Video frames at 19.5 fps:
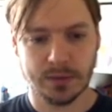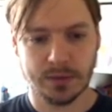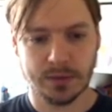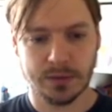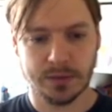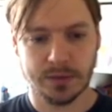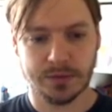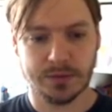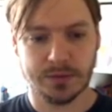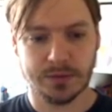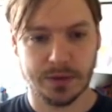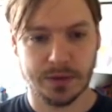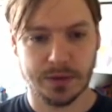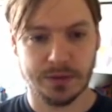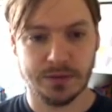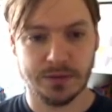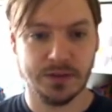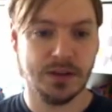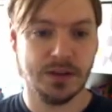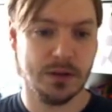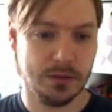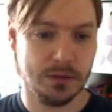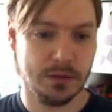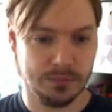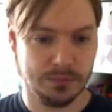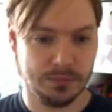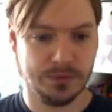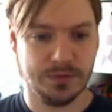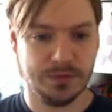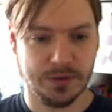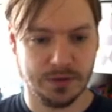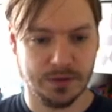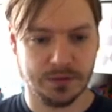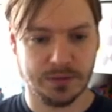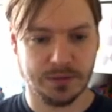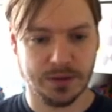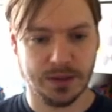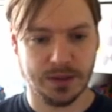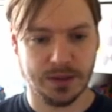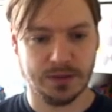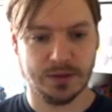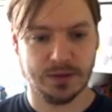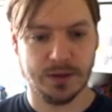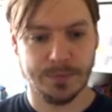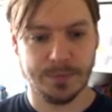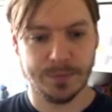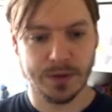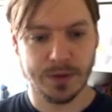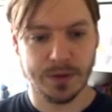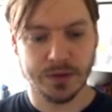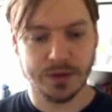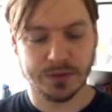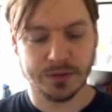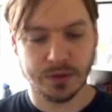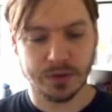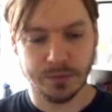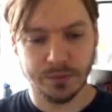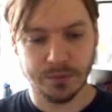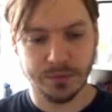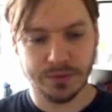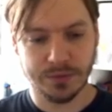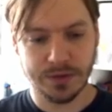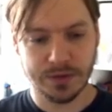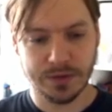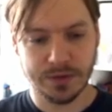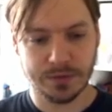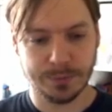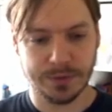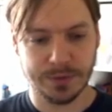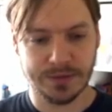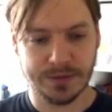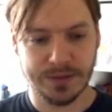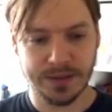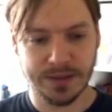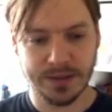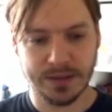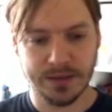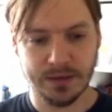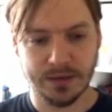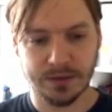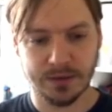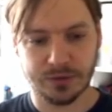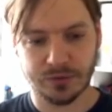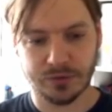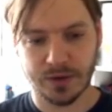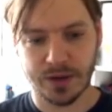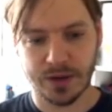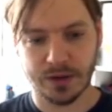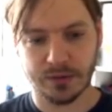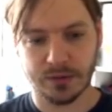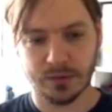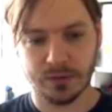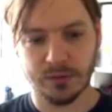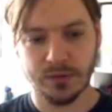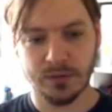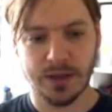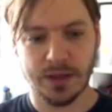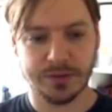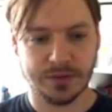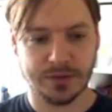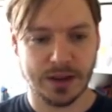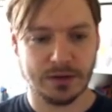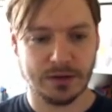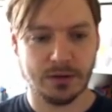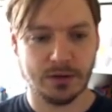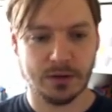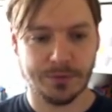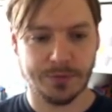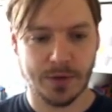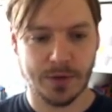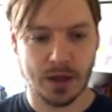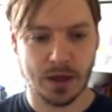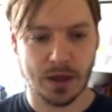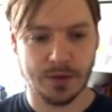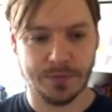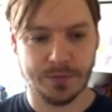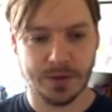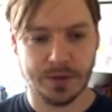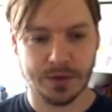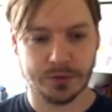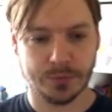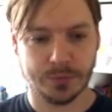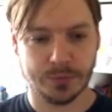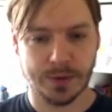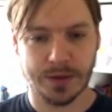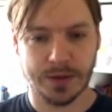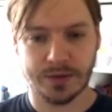sine C, C is theta. So this particular triangle has an area of half r squared